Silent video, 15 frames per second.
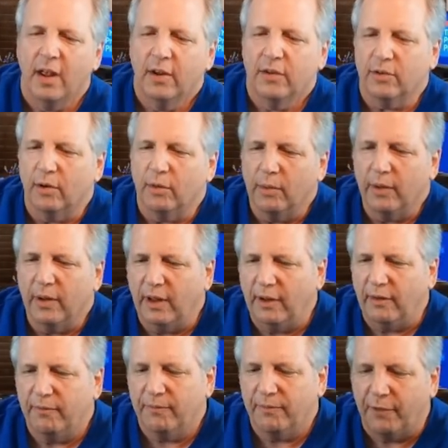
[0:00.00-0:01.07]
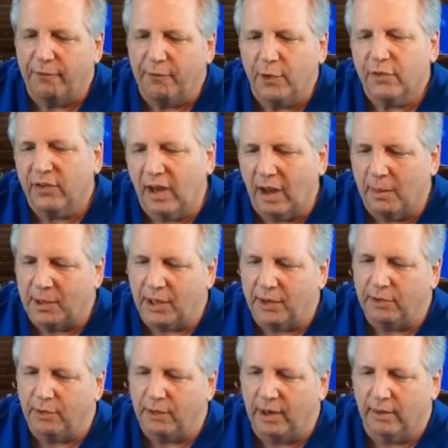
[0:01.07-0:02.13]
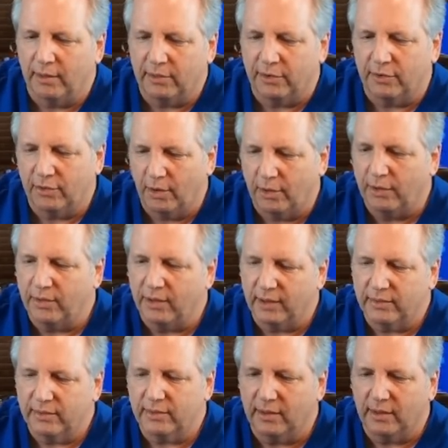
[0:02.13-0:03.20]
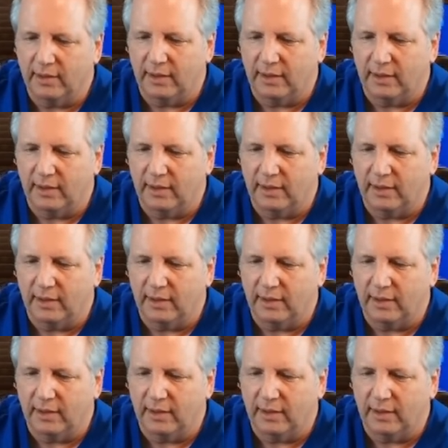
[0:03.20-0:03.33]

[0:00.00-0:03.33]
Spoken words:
So the first thing I'm going to do here to show you this,